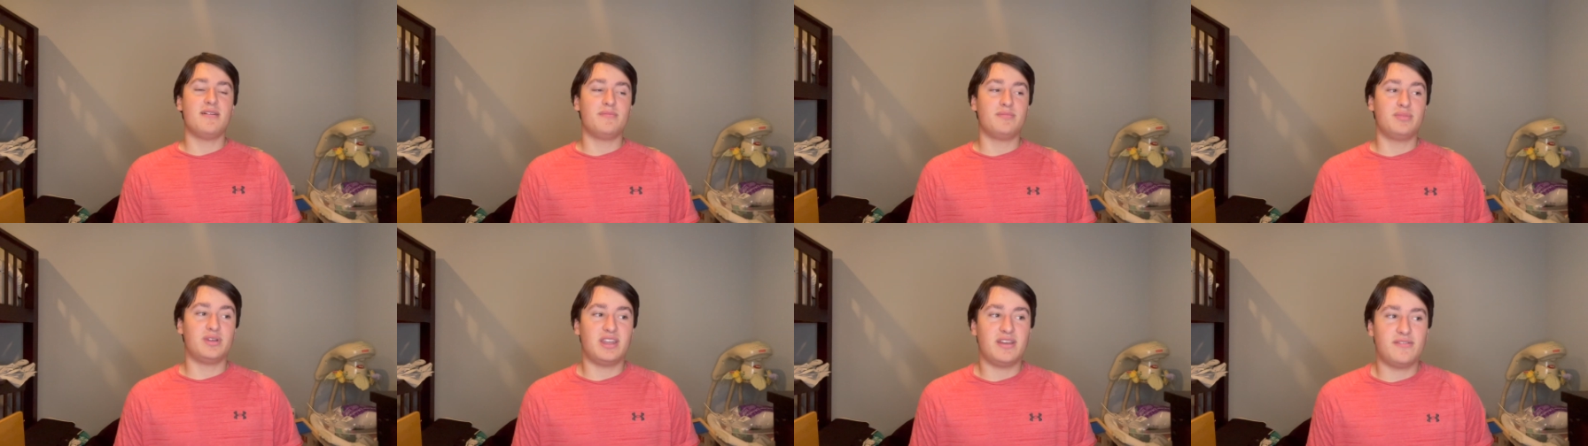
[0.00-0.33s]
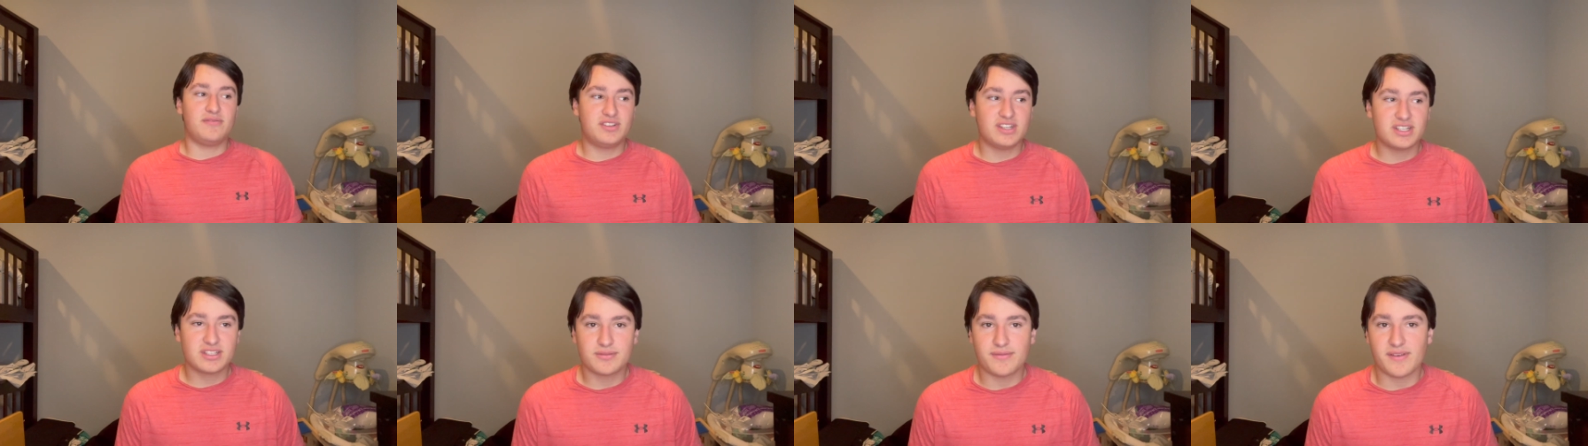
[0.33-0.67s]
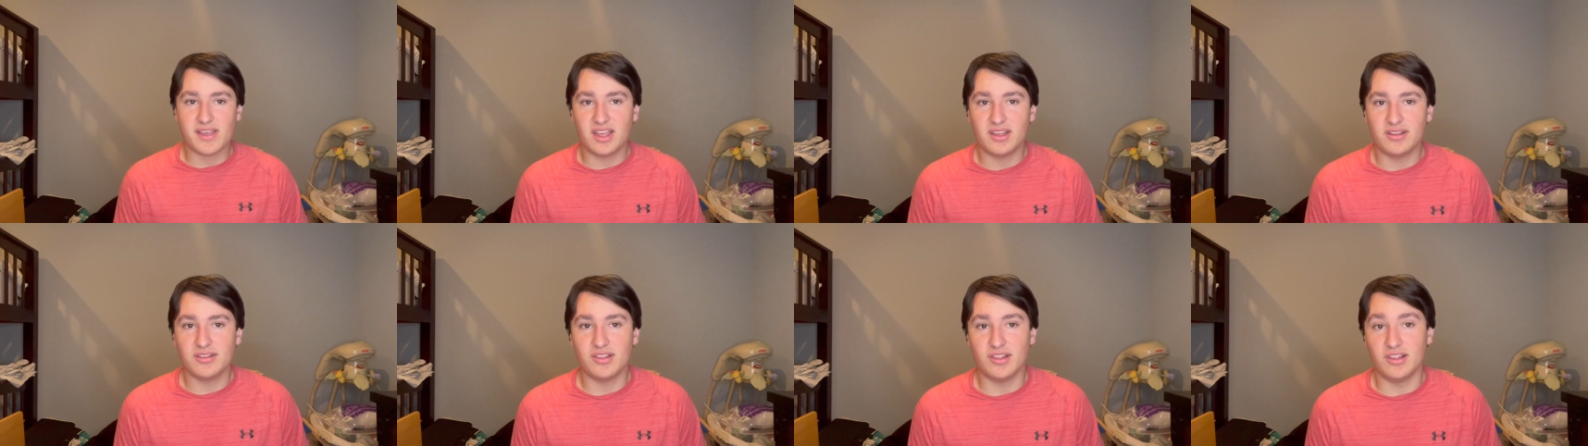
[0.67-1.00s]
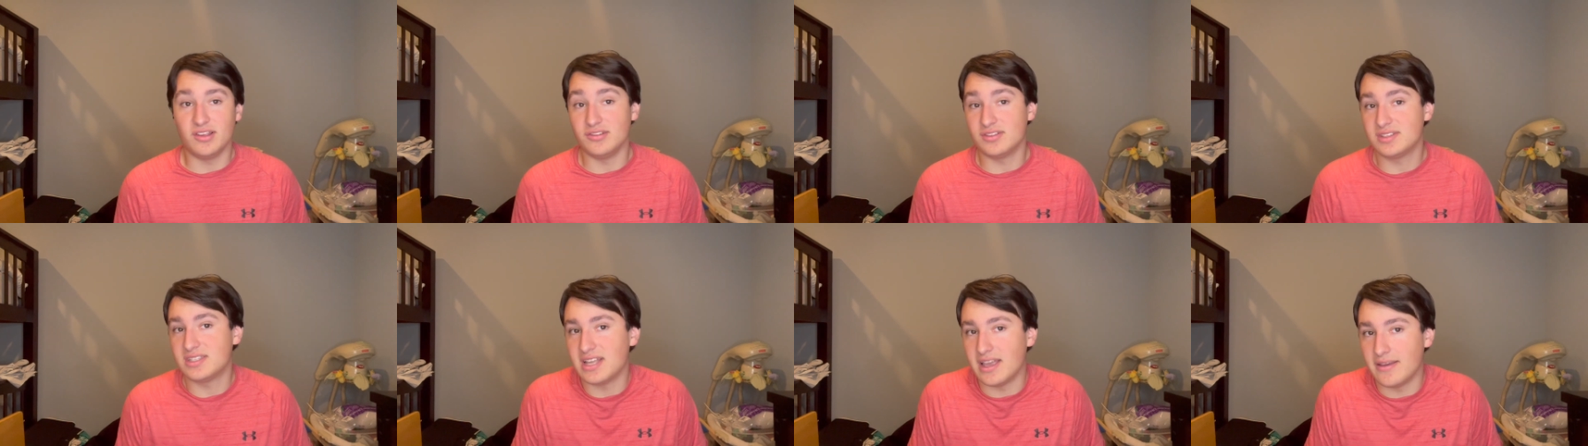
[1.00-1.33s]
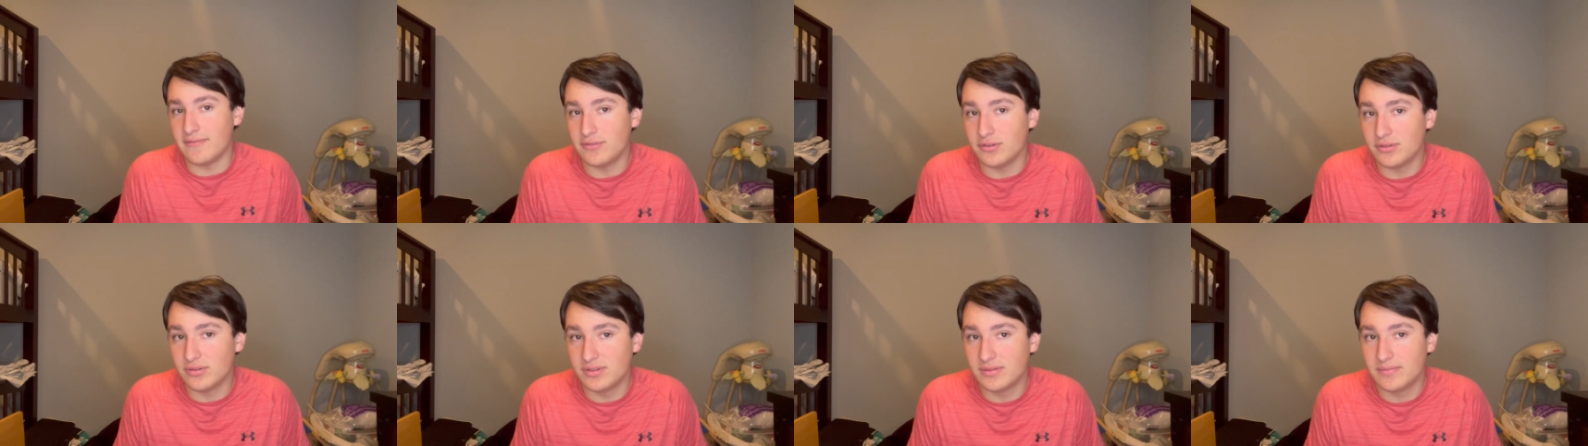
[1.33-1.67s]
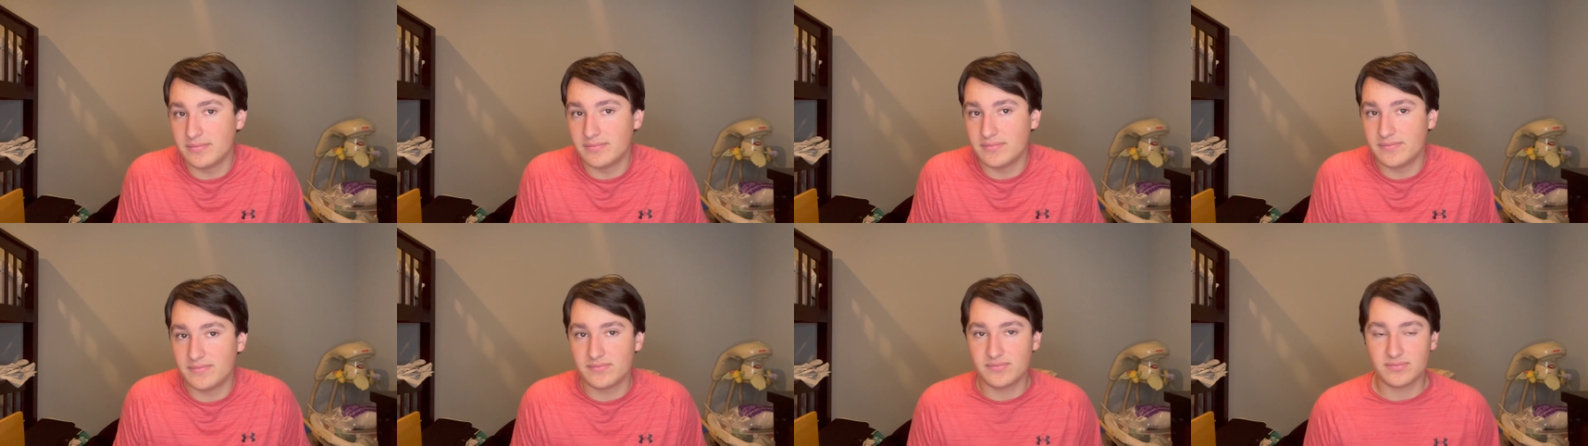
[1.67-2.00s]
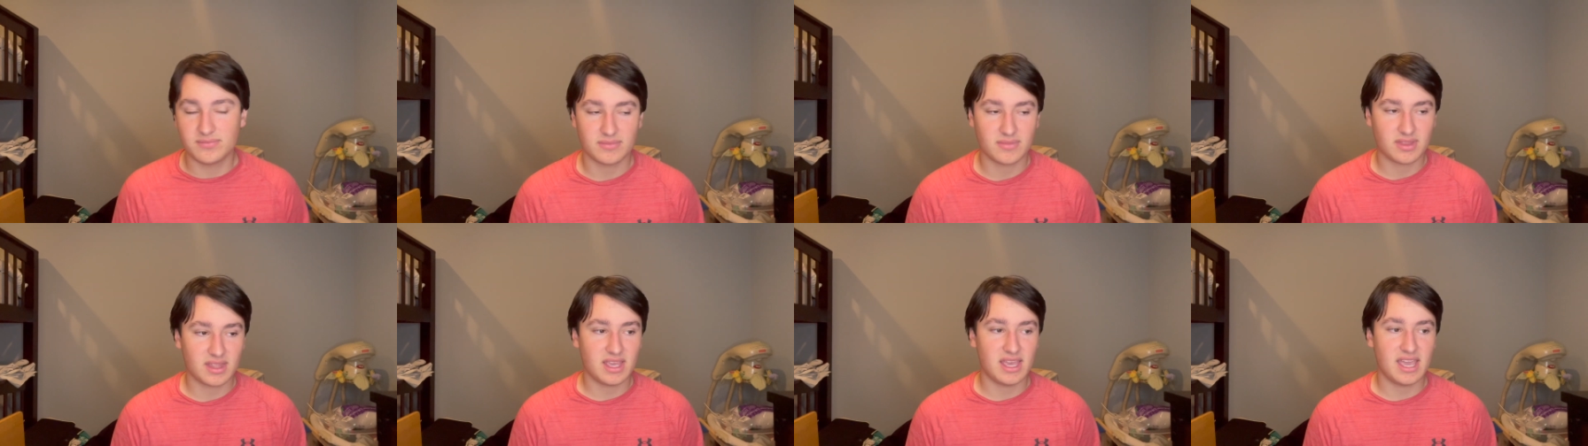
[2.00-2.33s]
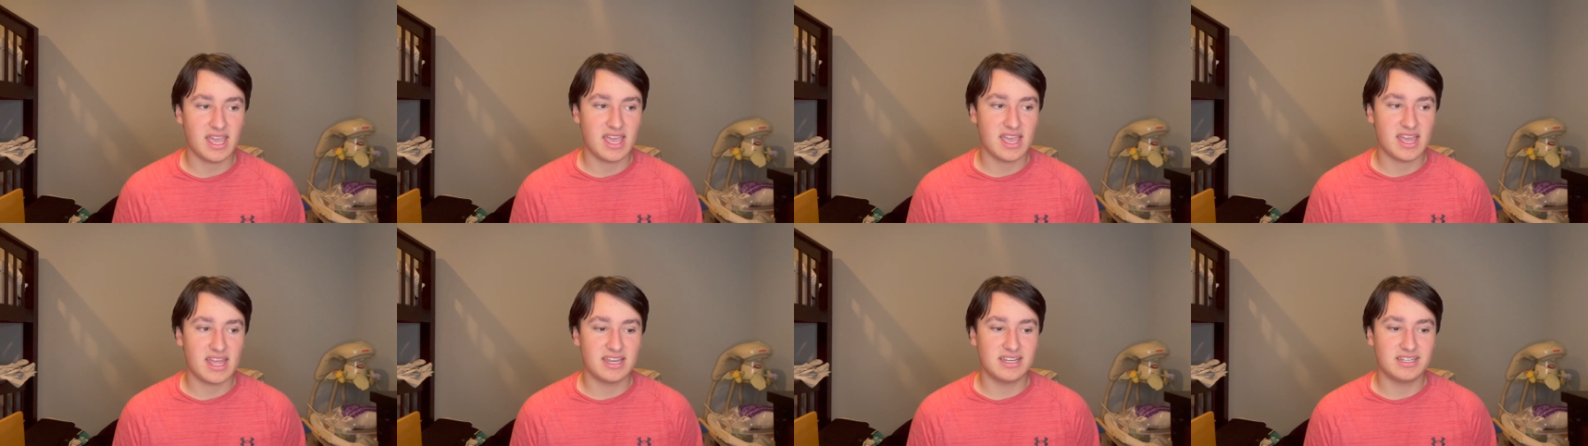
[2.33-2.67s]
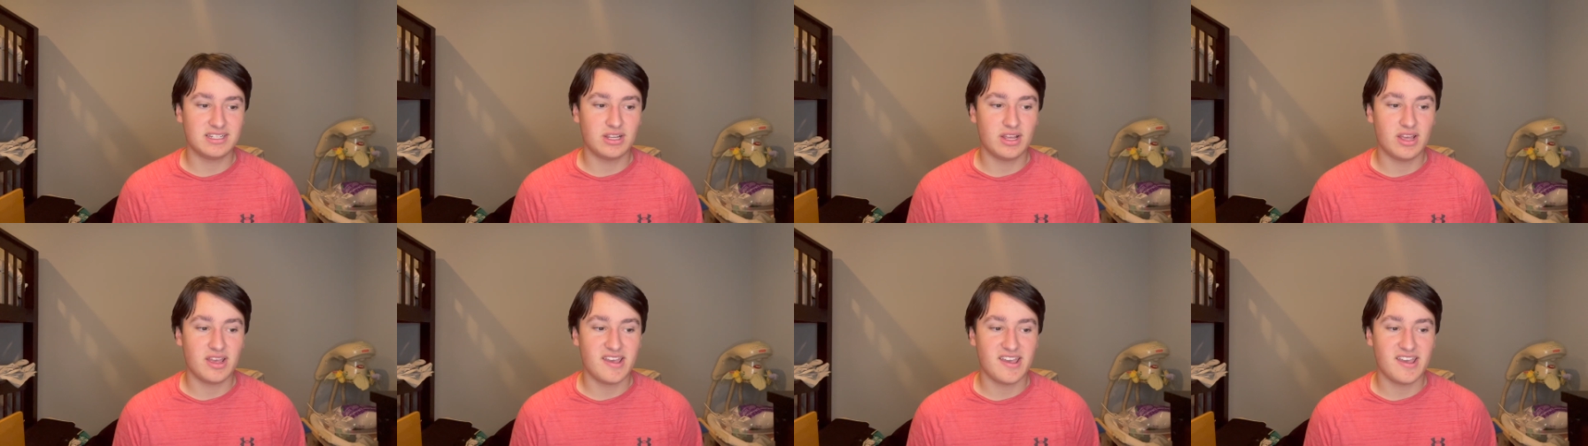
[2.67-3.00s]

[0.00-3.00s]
but I've just felt a little stifled. And